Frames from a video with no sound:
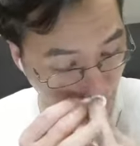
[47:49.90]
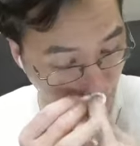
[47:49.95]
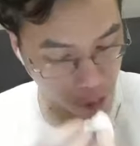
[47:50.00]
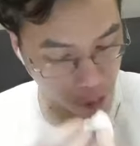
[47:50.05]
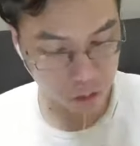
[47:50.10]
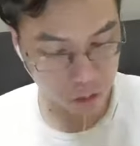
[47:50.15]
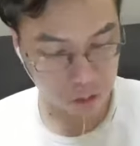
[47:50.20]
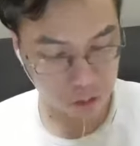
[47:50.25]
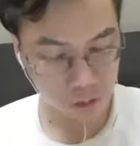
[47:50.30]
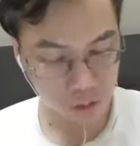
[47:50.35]

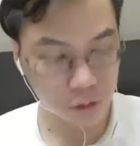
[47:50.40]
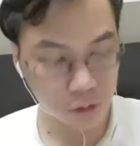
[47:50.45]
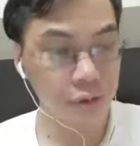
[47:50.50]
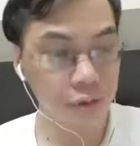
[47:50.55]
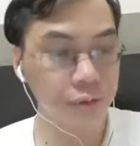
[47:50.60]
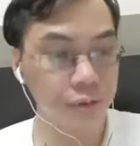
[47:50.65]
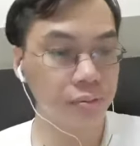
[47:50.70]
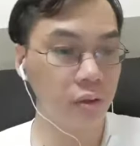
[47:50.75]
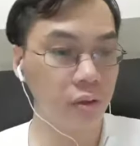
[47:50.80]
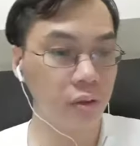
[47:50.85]
So
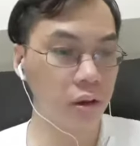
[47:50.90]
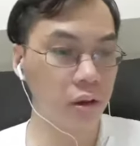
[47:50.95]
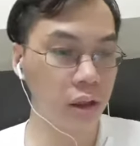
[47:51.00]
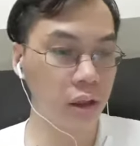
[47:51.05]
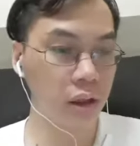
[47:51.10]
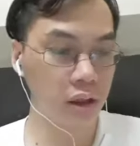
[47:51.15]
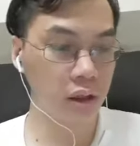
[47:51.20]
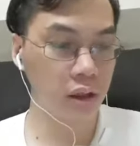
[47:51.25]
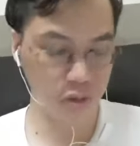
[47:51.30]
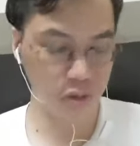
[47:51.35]
I
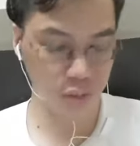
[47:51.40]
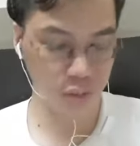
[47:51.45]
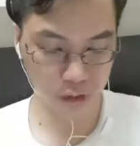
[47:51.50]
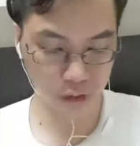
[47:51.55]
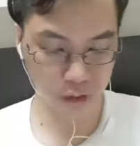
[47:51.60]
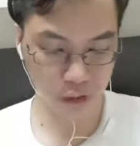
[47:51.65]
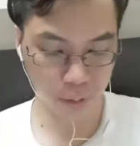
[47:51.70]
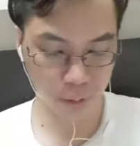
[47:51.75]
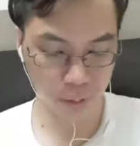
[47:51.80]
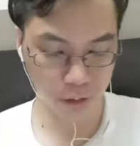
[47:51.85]
guess we're
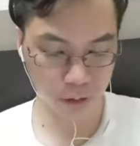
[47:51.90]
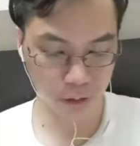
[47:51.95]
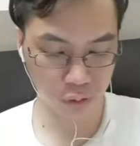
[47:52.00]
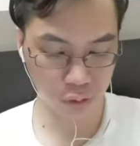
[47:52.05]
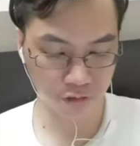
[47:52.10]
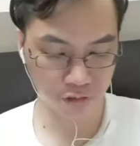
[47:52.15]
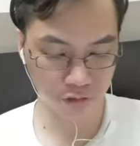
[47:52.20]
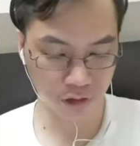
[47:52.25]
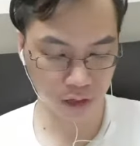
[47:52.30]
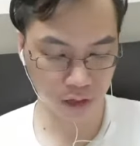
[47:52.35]
coming on to the
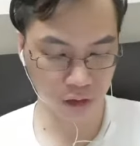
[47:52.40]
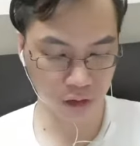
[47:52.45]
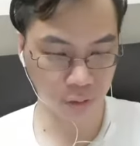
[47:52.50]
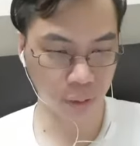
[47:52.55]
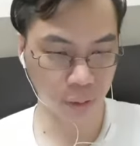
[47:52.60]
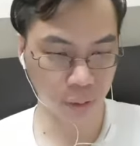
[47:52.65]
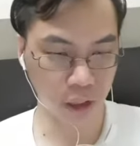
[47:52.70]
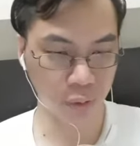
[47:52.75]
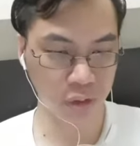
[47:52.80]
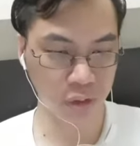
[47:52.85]
final
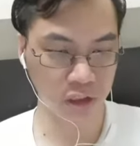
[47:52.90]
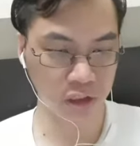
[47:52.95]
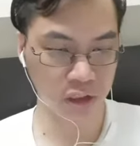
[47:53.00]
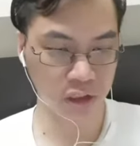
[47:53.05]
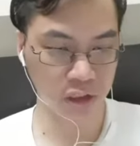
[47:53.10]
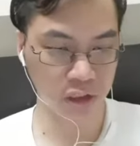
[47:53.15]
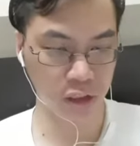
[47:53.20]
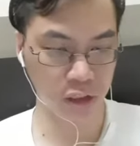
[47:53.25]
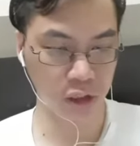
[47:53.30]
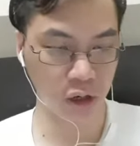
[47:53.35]
part, which is
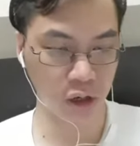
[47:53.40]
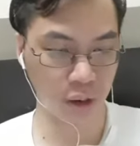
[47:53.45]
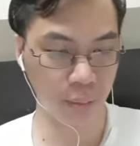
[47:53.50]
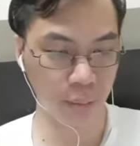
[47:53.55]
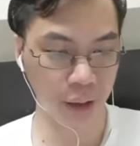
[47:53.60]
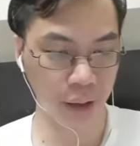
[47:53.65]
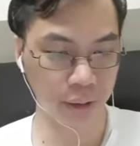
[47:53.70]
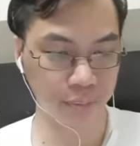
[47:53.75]
shipshin combat.